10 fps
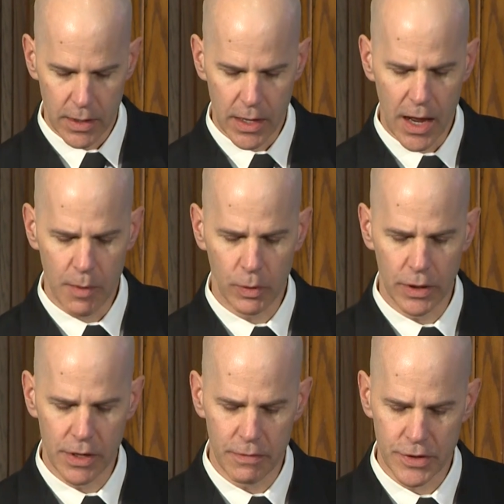And I
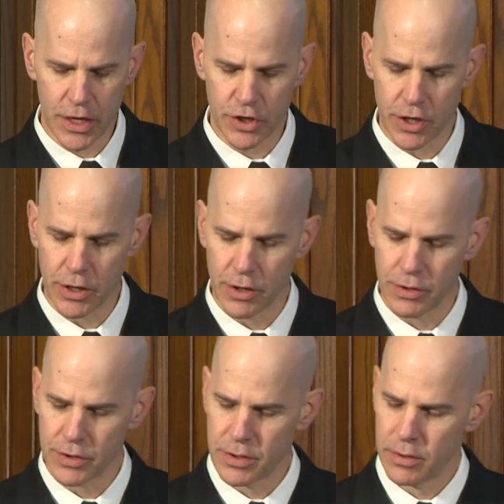believe as
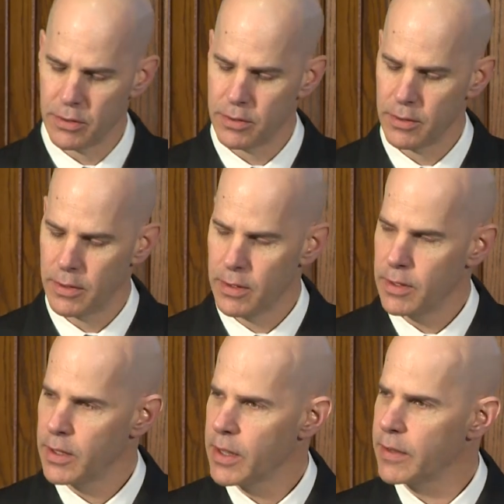engineers
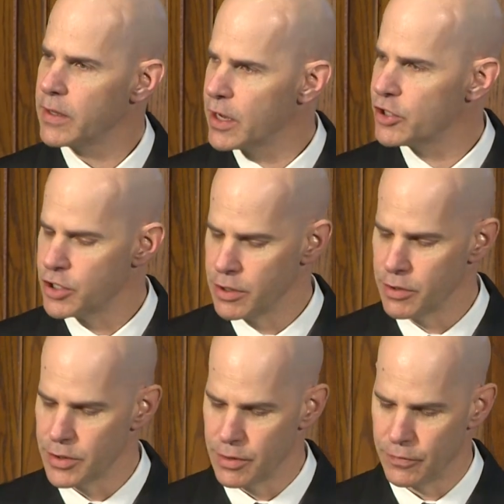and the
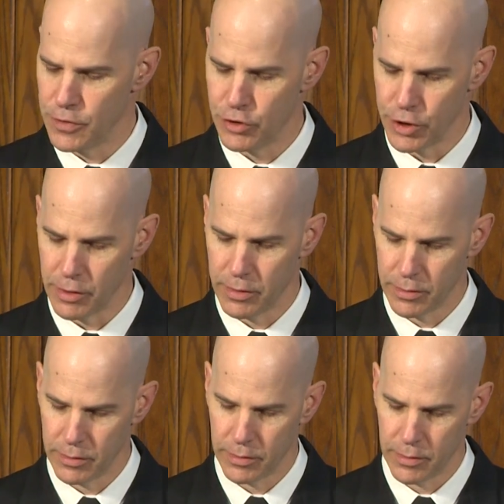engineers of the future,
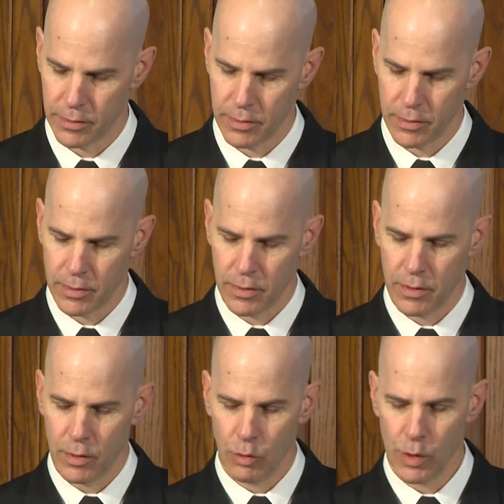
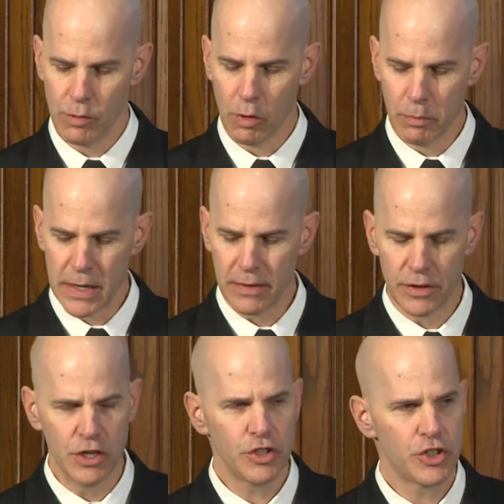we will meet
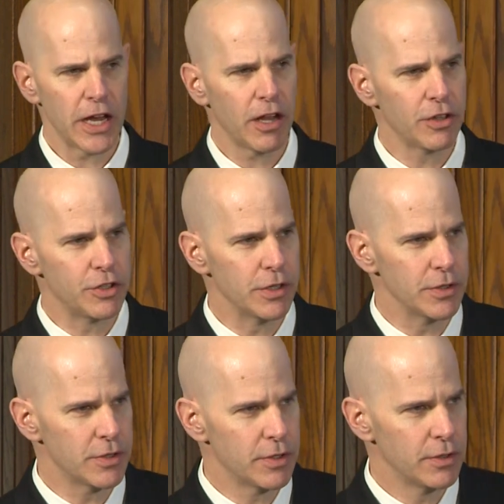these
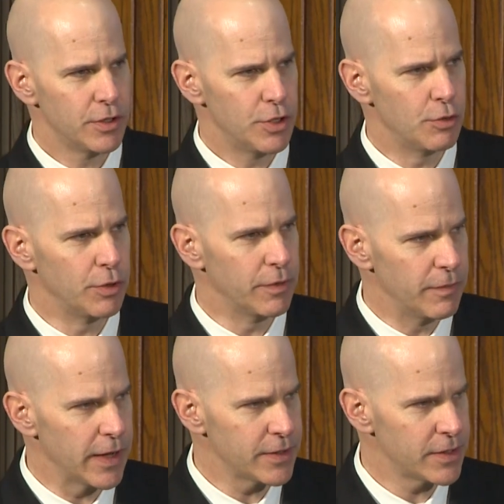challenges to
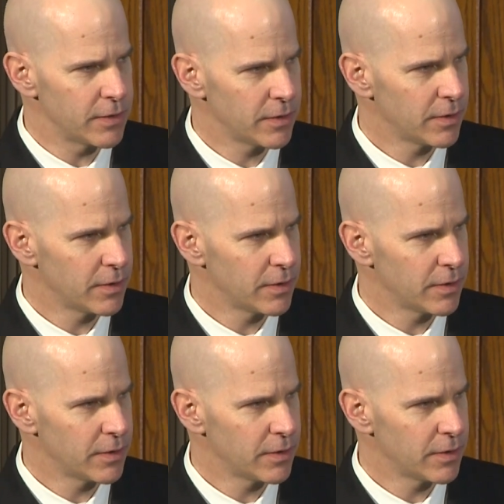invent